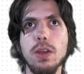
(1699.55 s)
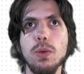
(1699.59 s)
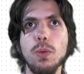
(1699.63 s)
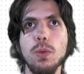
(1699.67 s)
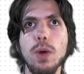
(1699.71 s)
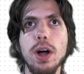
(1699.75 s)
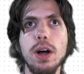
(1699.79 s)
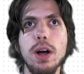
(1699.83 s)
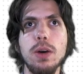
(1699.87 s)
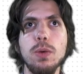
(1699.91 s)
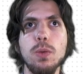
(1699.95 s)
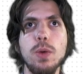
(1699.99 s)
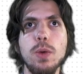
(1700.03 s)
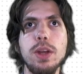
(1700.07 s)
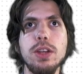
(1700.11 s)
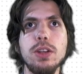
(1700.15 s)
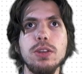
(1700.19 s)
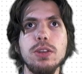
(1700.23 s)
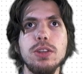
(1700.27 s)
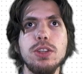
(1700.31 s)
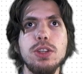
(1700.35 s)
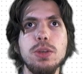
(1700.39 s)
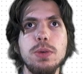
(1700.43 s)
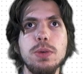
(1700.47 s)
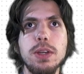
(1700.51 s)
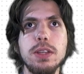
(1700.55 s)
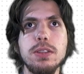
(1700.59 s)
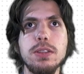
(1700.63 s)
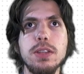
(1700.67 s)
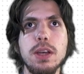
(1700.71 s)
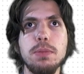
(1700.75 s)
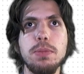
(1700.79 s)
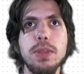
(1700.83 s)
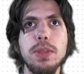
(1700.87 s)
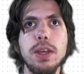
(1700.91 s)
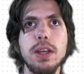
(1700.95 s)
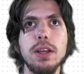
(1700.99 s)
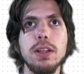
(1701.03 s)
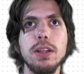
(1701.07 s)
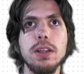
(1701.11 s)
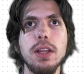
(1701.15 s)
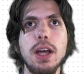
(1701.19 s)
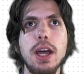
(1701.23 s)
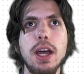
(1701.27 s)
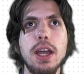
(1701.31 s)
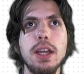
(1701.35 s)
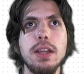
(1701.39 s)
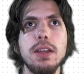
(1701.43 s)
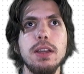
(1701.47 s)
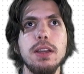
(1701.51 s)
Well, when you're doing something
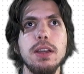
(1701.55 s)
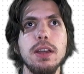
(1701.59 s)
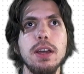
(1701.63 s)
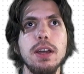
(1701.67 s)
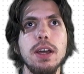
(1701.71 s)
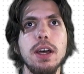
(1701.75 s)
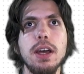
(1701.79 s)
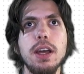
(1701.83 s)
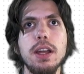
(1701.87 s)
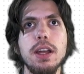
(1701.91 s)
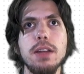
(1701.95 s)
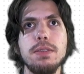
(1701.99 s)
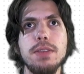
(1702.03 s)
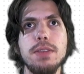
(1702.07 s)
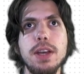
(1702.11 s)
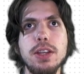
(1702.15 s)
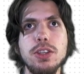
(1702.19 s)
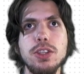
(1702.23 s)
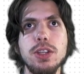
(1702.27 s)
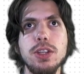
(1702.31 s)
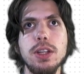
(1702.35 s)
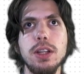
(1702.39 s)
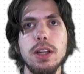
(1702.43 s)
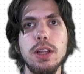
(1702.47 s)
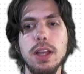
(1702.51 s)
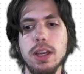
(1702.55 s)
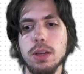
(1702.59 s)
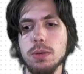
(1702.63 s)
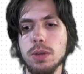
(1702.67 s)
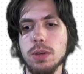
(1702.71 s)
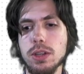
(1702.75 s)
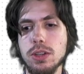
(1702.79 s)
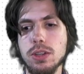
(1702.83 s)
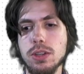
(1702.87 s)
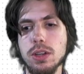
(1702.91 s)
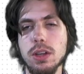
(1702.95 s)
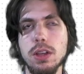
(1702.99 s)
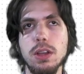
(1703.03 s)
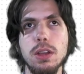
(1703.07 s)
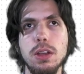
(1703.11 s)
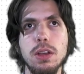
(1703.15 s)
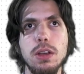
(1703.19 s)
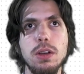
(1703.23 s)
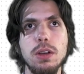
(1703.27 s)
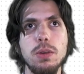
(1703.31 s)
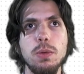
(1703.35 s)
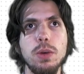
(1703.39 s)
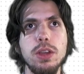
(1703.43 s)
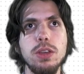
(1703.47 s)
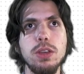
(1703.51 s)
like an event sheet language,
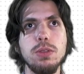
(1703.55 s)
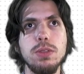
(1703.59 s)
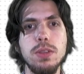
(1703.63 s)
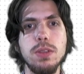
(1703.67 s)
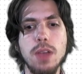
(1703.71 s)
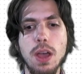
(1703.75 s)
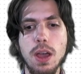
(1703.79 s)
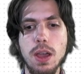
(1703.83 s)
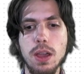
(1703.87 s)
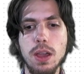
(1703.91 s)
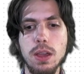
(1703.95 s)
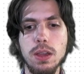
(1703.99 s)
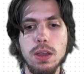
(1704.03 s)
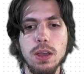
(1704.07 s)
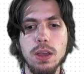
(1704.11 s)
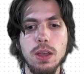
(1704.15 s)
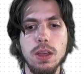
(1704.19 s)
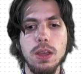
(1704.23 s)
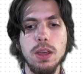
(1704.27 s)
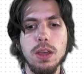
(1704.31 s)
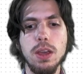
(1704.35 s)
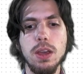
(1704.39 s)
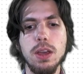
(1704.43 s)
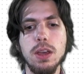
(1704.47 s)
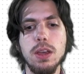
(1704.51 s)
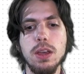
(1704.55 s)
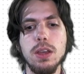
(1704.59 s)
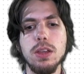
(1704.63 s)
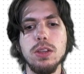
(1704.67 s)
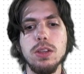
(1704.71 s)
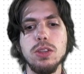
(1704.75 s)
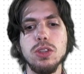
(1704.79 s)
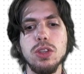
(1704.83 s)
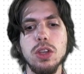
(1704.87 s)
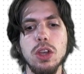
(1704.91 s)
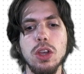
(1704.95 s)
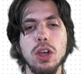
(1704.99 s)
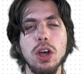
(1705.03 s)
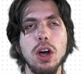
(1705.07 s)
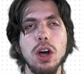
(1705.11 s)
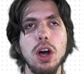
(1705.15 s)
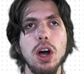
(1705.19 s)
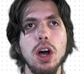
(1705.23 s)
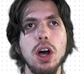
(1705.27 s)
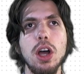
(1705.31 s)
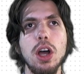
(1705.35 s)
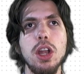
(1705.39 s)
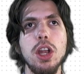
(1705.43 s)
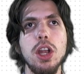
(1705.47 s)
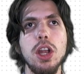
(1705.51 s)
what you say is
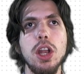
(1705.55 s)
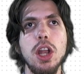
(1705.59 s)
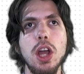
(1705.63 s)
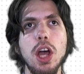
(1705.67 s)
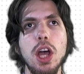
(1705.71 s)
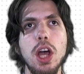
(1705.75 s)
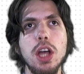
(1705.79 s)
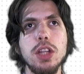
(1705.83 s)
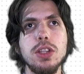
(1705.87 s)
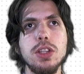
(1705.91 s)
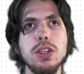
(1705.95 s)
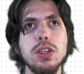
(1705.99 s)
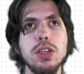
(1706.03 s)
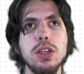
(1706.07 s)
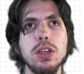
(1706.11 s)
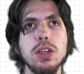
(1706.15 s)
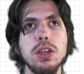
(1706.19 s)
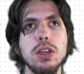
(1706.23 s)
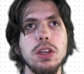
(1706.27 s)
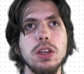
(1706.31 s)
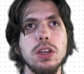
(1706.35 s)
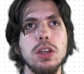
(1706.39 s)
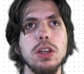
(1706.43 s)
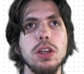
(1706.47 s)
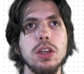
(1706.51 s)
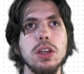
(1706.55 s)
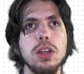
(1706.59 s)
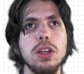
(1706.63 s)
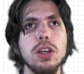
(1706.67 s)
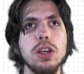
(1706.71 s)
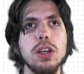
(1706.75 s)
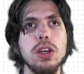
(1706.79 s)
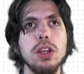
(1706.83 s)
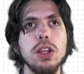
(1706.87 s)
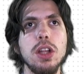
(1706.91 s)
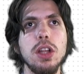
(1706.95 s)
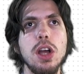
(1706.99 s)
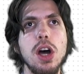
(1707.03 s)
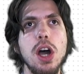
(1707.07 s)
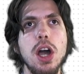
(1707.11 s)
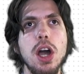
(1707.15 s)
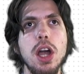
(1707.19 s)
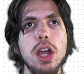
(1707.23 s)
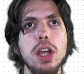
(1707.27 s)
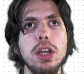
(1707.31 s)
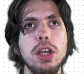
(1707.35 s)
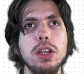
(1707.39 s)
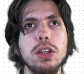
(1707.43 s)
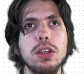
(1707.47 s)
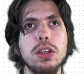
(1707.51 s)
net
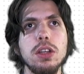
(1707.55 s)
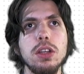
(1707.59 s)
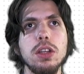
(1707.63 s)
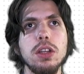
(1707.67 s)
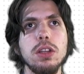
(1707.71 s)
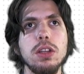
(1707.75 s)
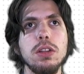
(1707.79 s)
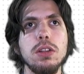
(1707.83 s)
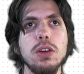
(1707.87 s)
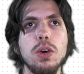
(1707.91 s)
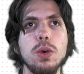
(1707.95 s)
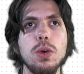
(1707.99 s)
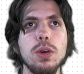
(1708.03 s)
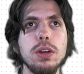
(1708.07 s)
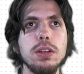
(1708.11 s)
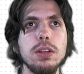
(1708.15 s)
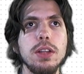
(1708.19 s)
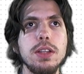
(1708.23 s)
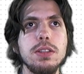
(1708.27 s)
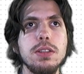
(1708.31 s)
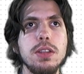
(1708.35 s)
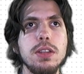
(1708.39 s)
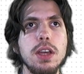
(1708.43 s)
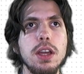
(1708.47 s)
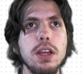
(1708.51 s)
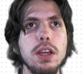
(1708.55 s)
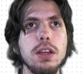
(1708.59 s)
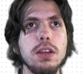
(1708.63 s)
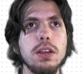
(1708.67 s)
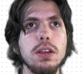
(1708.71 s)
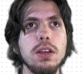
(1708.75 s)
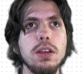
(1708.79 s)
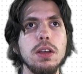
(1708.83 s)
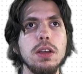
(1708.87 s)
collide, or let's say